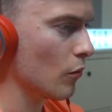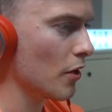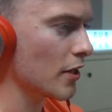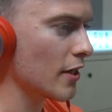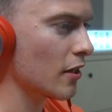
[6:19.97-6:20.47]

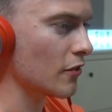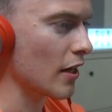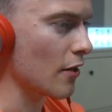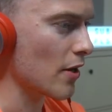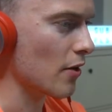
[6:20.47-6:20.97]
Why did he not
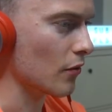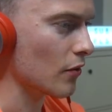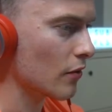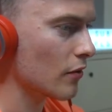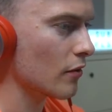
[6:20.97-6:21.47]
stay around?
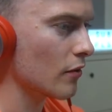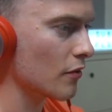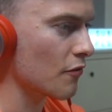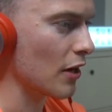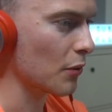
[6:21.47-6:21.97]

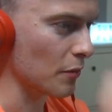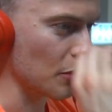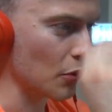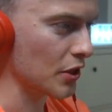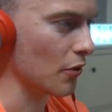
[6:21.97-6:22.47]
The fellow with the
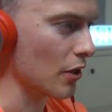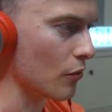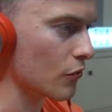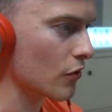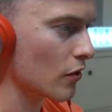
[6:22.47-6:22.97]
Pinocchio
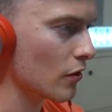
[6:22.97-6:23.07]
nose.